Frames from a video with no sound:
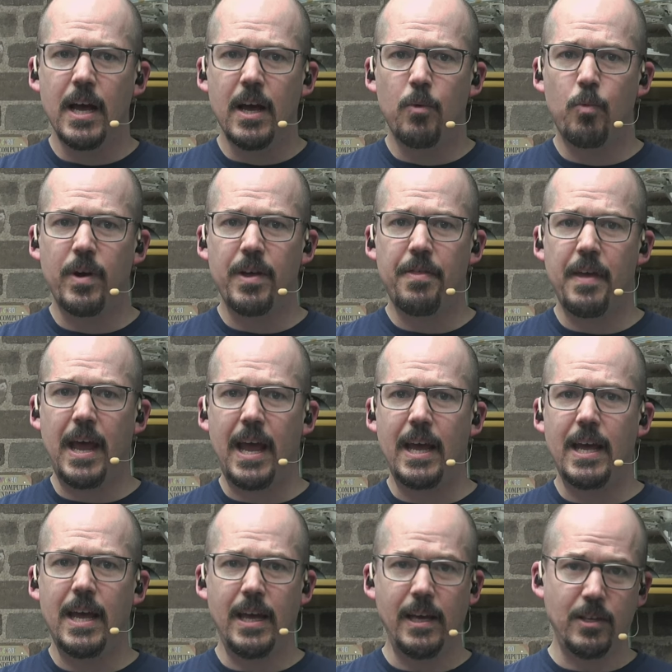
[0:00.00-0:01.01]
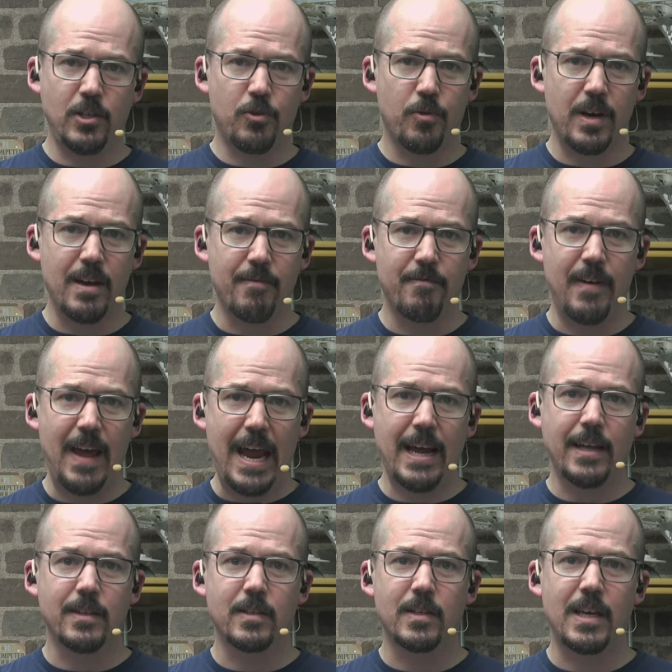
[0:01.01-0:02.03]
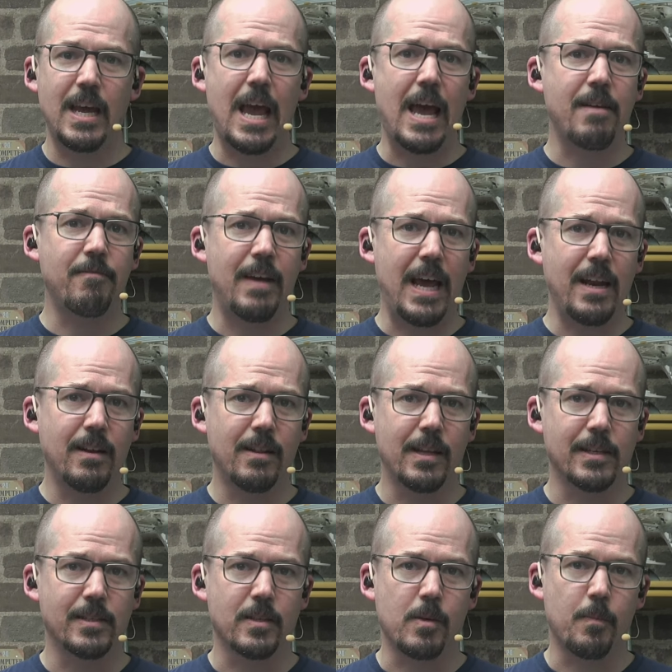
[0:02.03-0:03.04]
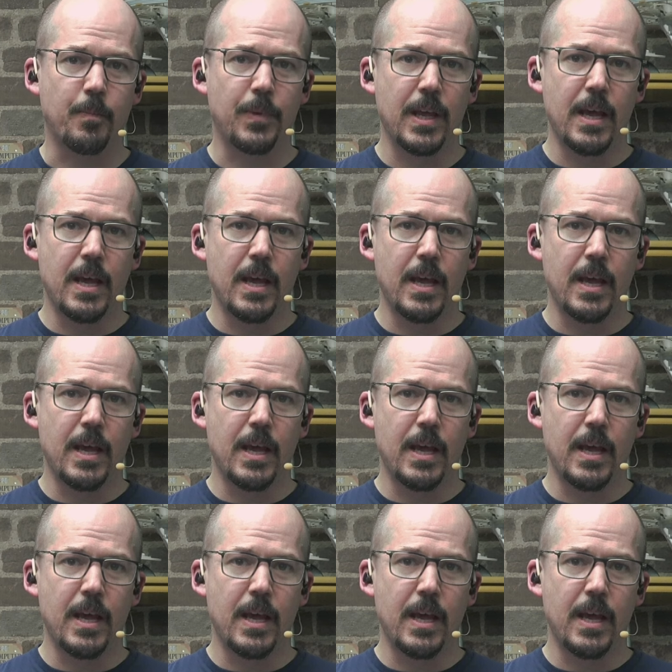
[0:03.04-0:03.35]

with a history of vacancy and vandalism,